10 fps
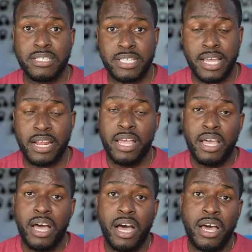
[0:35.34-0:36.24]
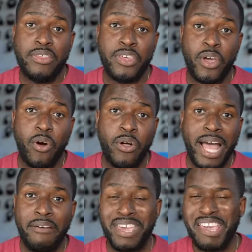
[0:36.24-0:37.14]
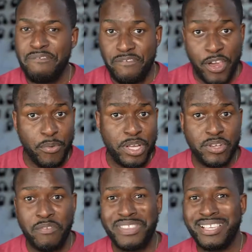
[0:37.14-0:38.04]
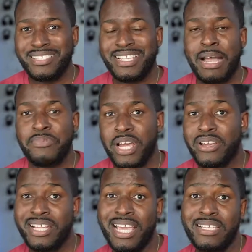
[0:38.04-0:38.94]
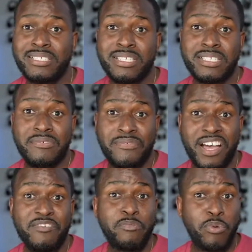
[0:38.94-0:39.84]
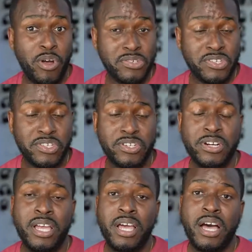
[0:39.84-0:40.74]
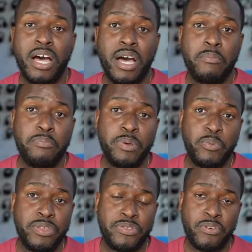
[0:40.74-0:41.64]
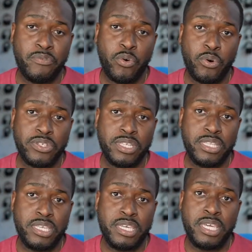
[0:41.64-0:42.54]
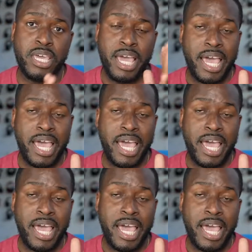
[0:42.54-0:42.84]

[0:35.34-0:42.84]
is that uh, they all have a variant of the Snapdragon 865 processor, uh, with, of course, the